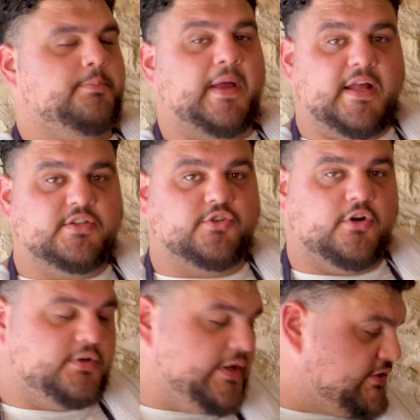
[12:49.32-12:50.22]
Pan's
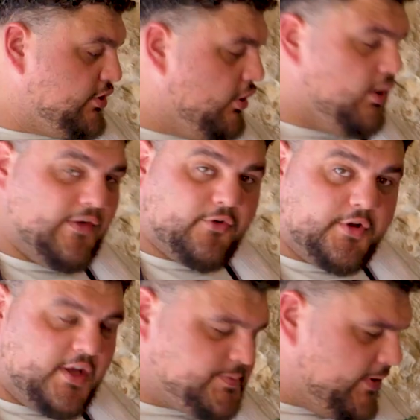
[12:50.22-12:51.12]
on, it's hot. I've got a
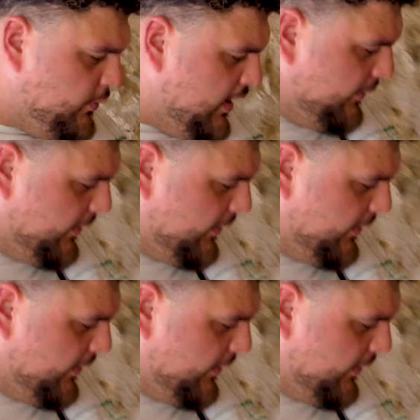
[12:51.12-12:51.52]
nice bit of white